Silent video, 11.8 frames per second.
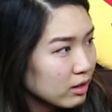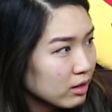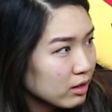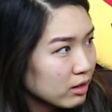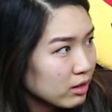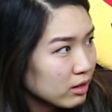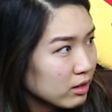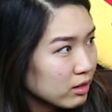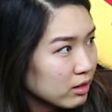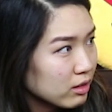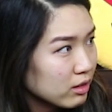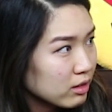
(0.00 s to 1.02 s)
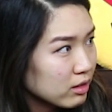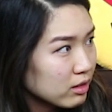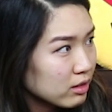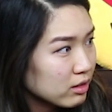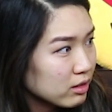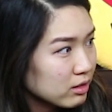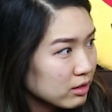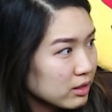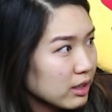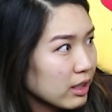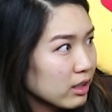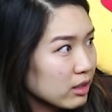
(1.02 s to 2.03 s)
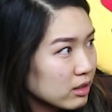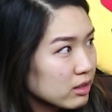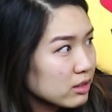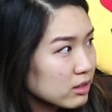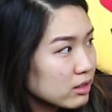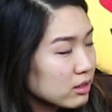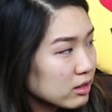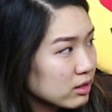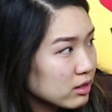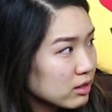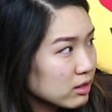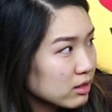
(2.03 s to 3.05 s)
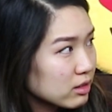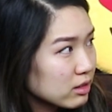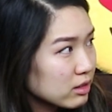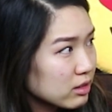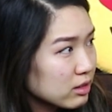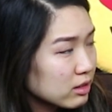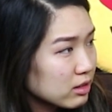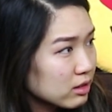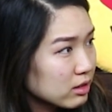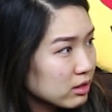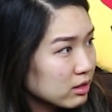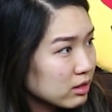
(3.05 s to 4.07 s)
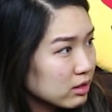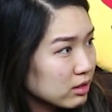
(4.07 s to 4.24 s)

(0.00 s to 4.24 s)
The person shown says nothing.